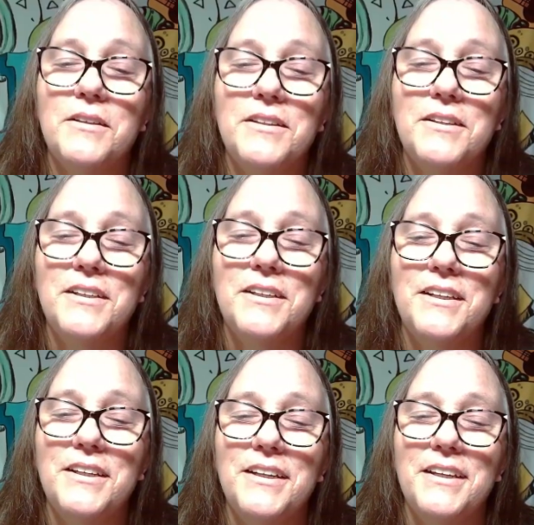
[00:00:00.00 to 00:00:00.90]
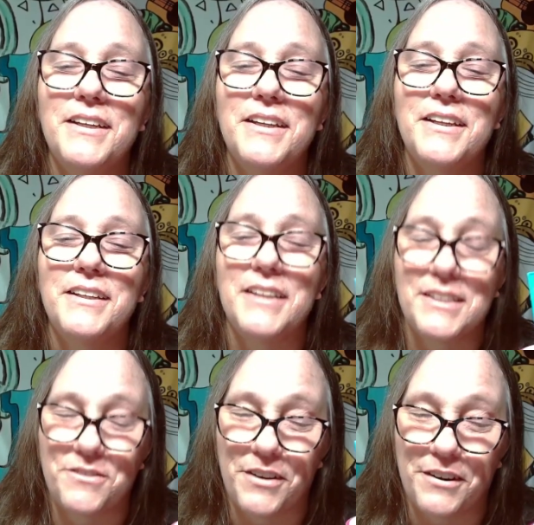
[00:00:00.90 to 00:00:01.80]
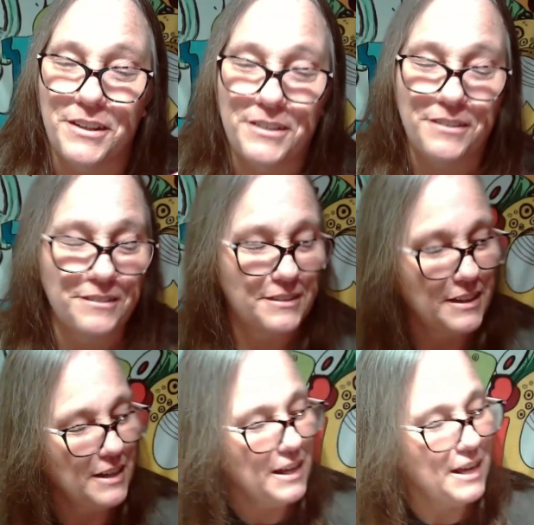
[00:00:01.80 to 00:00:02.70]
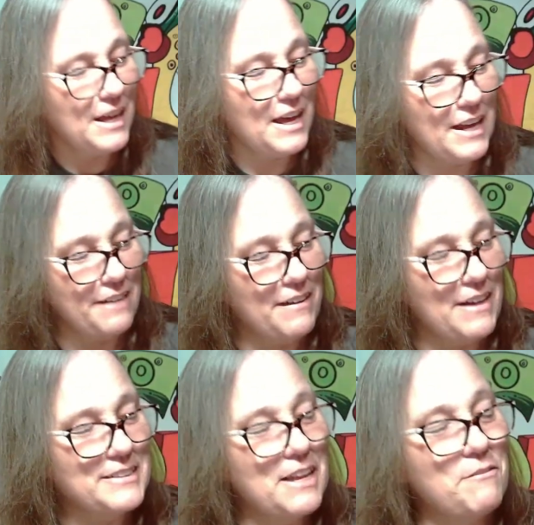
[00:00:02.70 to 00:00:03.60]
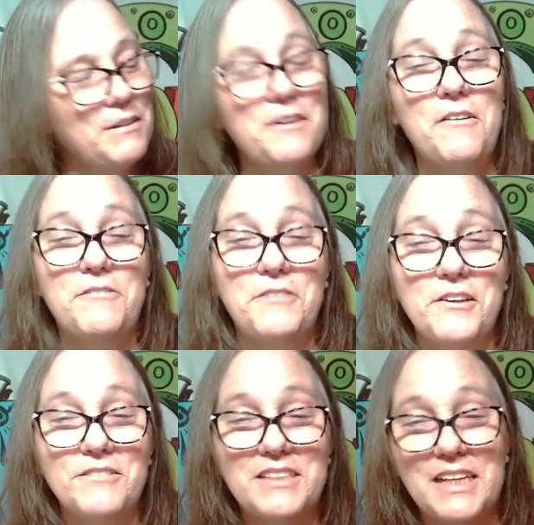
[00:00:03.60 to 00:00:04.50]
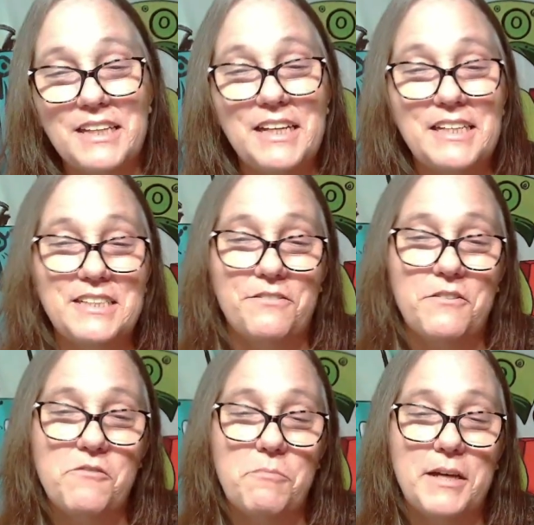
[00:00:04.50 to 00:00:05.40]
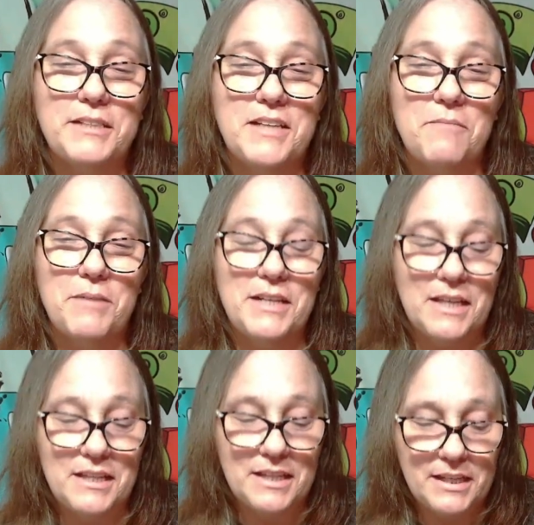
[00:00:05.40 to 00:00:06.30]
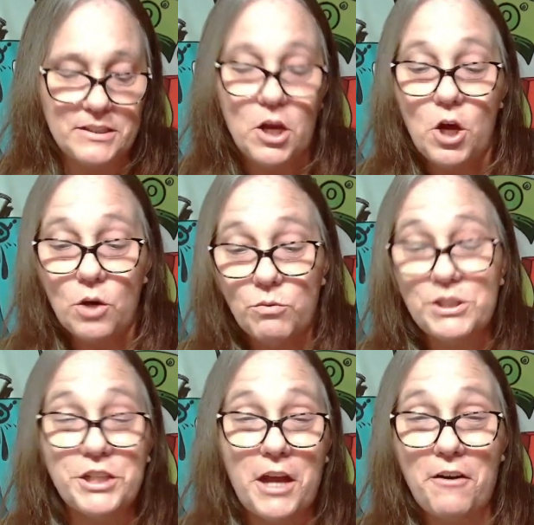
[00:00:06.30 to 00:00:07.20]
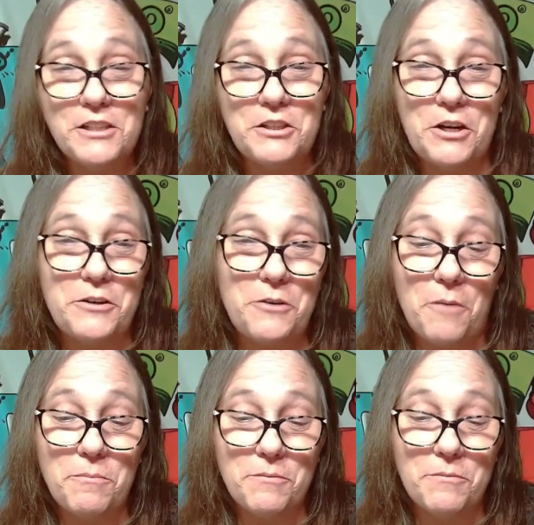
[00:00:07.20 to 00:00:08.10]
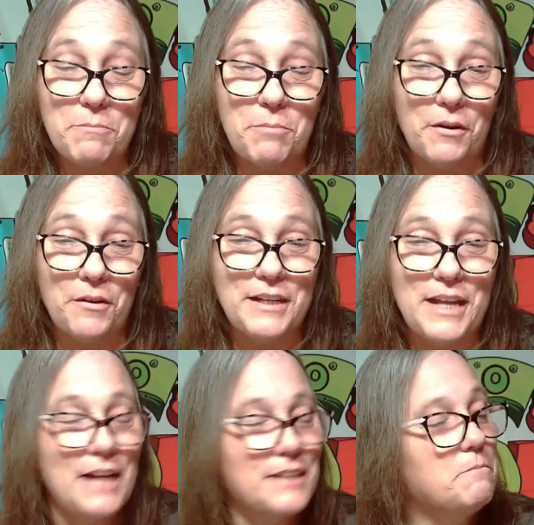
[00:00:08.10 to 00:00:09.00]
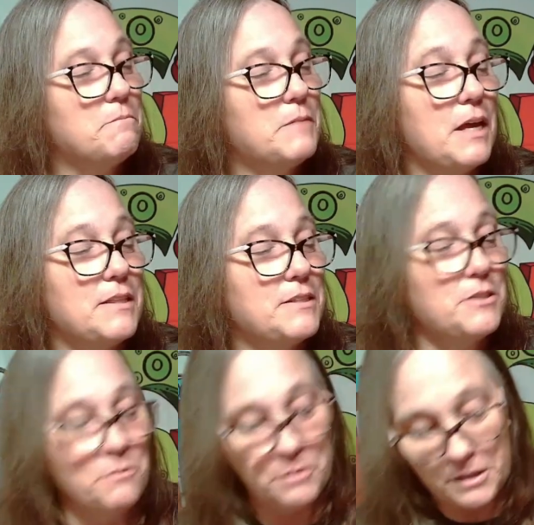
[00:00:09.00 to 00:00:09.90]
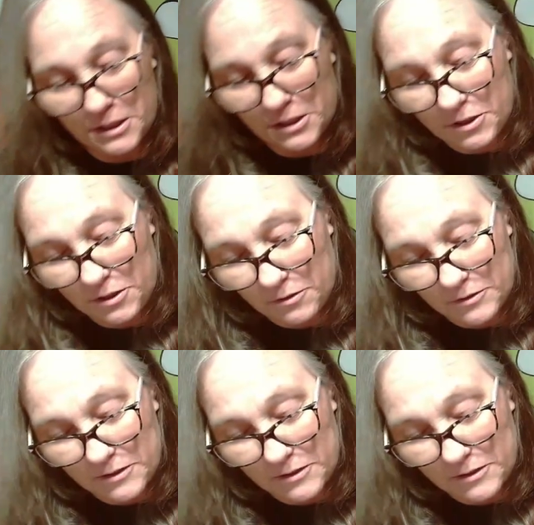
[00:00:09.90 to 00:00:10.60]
That's very cute. Anyways, let me know if you've seen these, if you've picked up any of these. Which character are you hoping we pull next? Yeah, these are really cute.